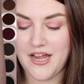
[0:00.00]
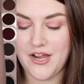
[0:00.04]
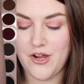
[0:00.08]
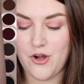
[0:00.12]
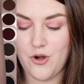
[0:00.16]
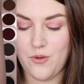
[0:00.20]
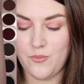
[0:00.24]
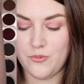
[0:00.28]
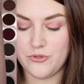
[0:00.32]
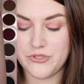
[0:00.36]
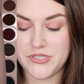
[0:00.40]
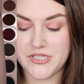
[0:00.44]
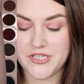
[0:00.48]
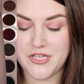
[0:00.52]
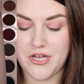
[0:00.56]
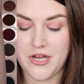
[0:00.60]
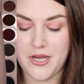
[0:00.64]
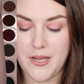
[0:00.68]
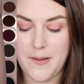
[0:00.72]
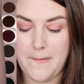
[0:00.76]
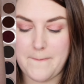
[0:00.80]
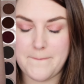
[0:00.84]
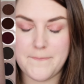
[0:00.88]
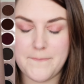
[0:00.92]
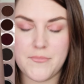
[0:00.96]
I almost
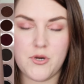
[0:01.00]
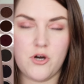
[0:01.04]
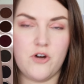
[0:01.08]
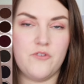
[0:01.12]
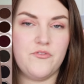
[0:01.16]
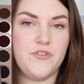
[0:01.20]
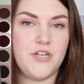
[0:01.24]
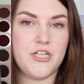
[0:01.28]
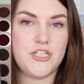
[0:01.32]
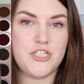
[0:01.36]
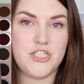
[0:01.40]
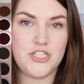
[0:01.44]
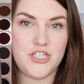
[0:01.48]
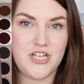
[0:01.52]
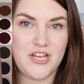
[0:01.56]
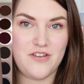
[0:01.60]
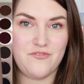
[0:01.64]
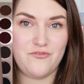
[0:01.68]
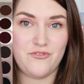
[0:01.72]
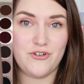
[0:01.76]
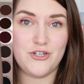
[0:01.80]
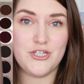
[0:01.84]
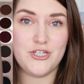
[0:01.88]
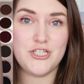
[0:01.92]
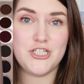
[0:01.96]
got perfect
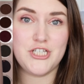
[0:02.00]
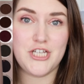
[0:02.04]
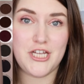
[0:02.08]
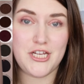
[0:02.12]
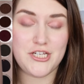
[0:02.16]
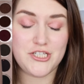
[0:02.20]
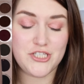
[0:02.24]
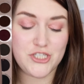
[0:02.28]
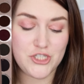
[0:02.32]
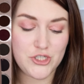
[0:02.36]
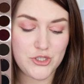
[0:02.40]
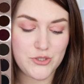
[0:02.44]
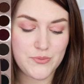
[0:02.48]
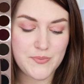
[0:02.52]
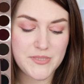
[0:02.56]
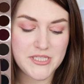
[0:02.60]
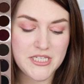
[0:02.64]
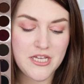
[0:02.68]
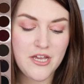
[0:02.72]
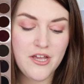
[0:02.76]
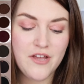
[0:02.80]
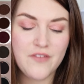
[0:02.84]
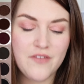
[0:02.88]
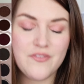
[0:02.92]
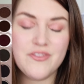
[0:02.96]
shade for shade
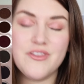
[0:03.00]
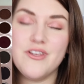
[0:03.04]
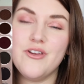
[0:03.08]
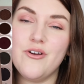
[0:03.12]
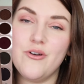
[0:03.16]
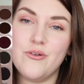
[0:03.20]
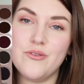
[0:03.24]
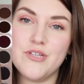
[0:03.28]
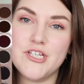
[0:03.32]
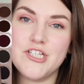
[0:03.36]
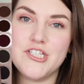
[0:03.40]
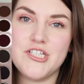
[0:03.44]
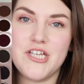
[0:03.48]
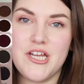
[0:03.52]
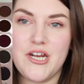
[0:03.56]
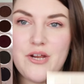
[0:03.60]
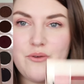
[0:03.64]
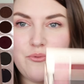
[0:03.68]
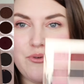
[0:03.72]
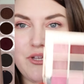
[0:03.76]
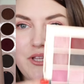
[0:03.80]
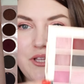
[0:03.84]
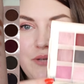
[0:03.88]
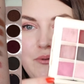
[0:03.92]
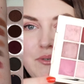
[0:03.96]
dupes. The only shade I
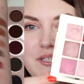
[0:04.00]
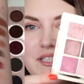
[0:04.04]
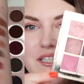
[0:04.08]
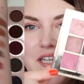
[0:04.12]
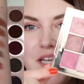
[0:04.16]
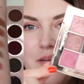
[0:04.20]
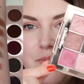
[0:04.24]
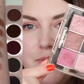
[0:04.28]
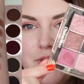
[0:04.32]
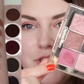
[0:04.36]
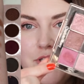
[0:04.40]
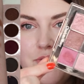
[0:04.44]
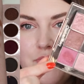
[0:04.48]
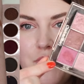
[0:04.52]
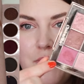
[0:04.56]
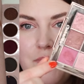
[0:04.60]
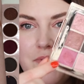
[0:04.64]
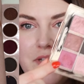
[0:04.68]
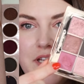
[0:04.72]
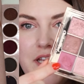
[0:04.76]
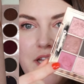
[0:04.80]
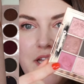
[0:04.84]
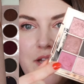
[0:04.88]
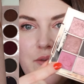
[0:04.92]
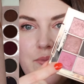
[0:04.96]
really wasn't able to
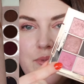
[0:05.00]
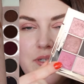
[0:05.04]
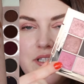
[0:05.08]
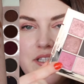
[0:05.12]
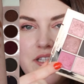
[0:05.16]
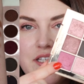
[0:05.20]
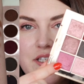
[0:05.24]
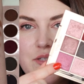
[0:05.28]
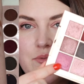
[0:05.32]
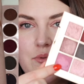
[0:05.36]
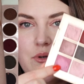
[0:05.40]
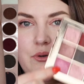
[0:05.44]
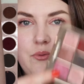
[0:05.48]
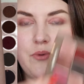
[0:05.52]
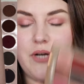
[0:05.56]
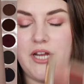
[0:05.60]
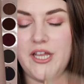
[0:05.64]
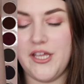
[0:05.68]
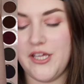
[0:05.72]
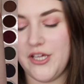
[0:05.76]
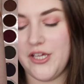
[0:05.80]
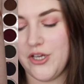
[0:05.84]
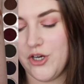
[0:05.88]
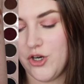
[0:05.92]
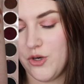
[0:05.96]
replicate was this one
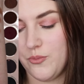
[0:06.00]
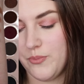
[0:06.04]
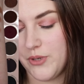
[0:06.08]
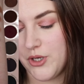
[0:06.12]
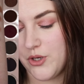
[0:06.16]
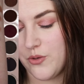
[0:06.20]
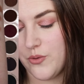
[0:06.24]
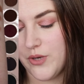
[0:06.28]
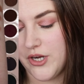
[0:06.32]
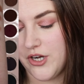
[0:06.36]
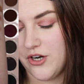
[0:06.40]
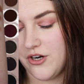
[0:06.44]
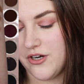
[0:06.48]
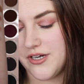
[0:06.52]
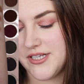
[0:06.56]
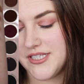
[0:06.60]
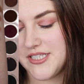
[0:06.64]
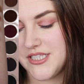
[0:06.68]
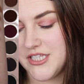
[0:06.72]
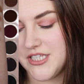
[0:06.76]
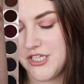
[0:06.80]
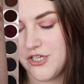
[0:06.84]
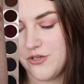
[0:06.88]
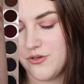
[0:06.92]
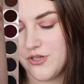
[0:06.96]
right here, but quite
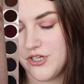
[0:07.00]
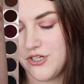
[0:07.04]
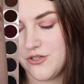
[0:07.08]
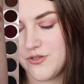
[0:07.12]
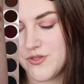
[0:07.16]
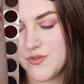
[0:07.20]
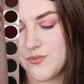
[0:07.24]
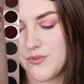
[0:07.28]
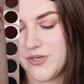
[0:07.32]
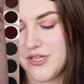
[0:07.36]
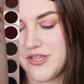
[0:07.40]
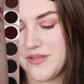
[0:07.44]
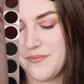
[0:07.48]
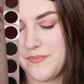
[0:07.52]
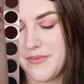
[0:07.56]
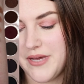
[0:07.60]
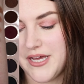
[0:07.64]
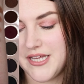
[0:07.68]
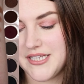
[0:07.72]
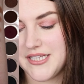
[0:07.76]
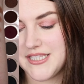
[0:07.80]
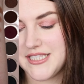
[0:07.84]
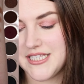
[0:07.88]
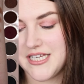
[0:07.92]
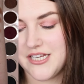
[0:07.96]
honestly, you could use one of the
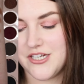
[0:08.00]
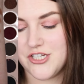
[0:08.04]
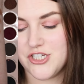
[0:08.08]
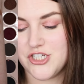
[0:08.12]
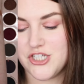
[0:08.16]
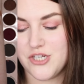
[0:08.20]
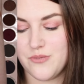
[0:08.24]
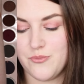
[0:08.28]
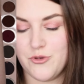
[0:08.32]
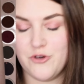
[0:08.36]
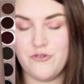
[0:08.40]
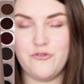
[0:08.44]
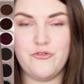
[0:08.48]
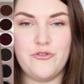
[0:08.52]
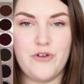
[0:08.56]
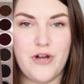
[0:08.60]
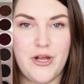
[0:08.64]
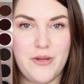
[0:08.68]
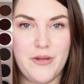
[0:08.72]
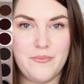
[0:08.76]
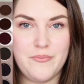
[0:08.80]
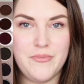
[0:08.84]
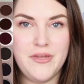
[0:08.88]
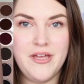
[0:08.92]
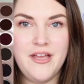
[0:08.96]
mattes and a shimmer
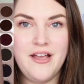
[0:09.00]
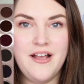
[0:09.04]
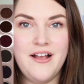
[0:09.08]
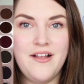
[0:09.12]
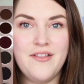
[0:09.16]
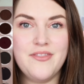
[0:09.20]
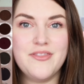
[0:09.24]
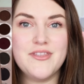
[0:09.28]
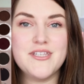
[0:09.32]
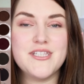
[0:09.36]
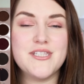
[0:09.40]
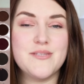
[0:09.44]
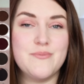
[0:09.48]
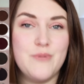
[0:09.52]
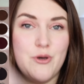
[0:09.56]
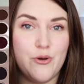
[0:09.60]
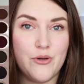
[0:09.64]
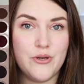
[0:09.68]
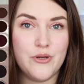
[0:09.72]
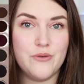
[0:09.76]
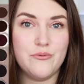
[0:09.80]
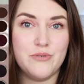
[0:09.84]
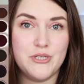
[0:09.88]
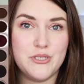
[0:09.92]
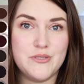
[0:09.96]
from the
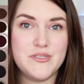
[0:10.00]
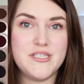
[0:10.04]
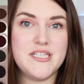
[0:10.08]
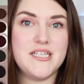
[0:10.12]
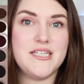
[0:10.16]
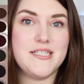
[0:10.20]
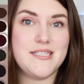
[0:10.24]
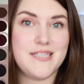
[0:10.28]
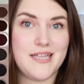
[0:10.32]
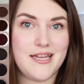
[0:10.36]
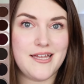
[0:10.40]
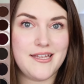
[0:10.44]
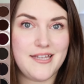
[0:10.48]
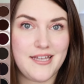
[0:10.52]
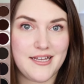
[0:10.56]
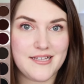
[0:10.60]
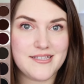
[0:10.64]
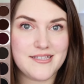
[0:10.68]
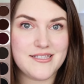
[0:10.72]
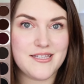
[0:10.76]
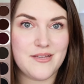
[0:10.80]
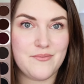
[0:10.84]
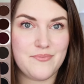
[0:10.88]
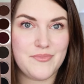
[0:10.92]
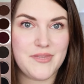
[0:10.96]
Smokin' Roses and
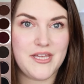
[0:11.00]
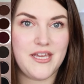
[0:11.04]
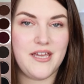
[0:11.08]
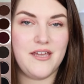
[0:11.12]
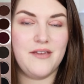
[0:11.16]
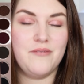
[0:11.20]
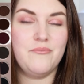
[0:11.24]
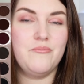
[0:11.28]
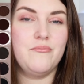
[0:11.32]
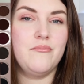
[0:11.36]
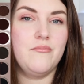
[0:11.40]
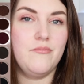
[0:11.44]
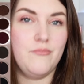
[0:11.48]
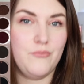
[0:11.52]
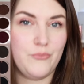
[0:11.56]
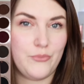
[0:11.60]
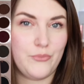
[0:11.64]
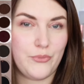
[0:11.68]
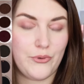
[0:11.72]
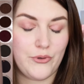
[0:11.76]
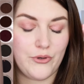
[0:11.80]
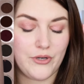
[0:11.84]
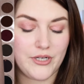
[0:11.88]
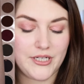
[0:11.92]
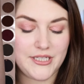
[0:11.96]
get something
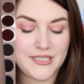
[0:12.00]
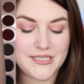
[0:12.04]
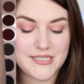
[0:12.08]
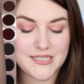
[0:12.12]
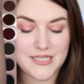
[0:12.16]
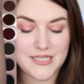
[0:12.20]
pretty